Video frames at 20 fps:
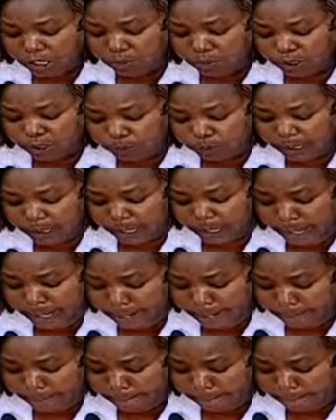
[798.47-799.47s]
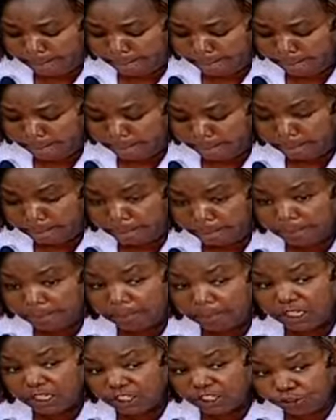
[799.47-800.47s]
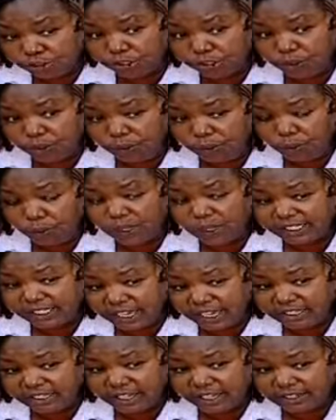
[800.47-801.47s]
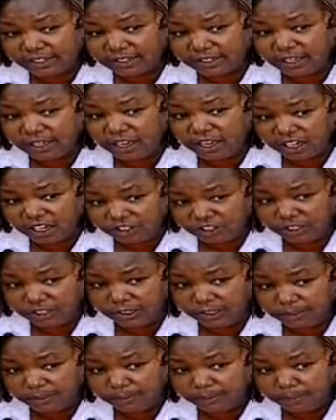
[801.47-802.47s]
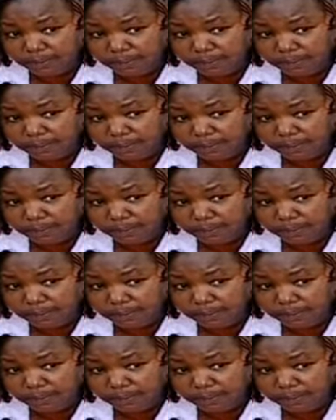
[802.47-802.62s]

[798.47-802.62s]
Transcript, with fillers: Honorable Speaker, history will charge us harshly.